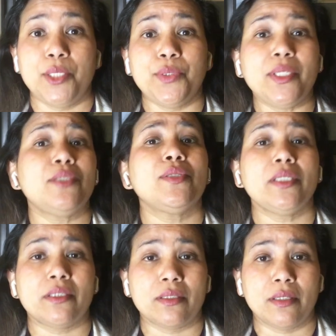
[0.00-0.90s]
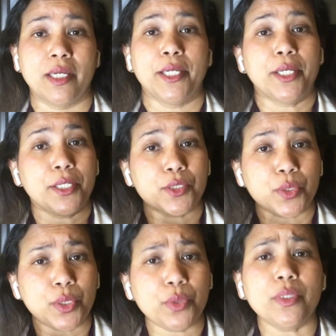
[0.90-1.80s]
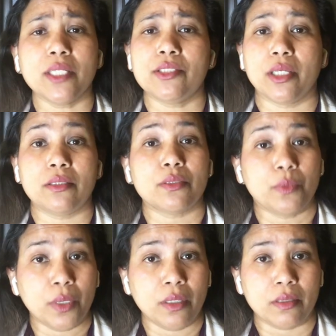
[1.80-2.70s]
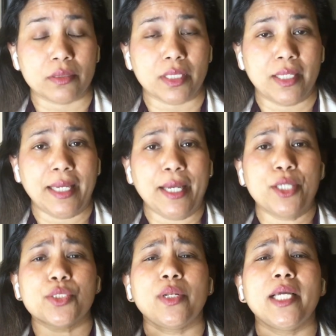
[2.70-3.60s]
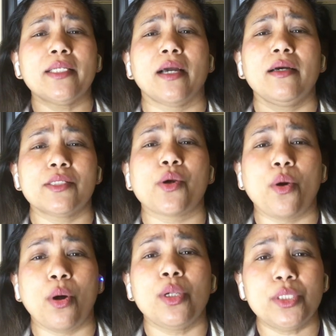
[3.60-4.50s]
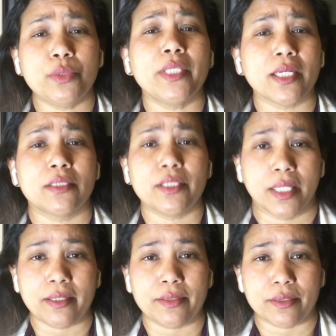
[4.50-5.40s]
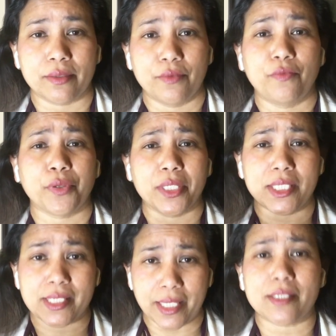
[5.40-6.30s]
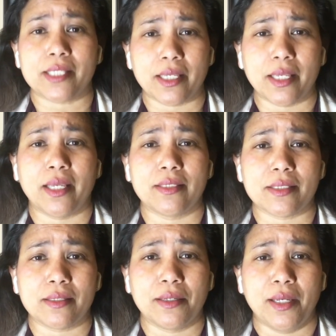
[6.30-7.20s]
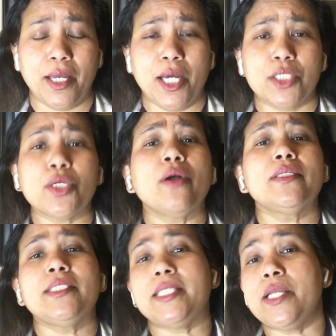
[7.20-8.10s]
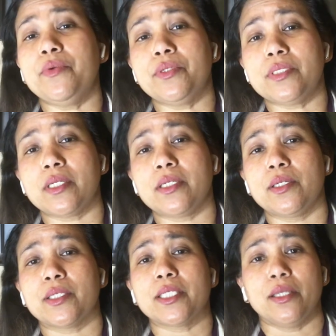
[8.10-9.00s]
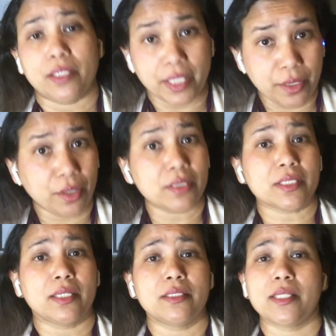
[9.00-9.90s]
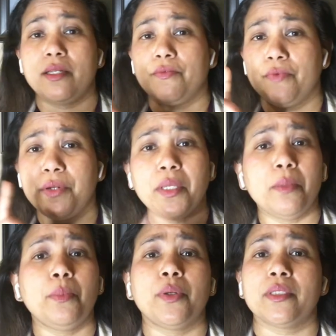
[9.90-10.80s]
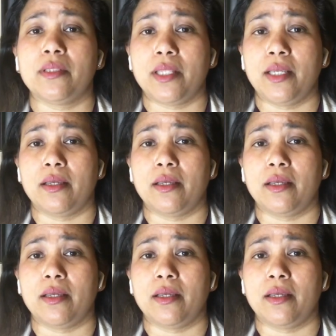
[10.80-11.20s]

You need to learn so you can change the world. So let us all do that together for the dyslexic kids. Dr. D. Rosa Kiosk said a very important thing.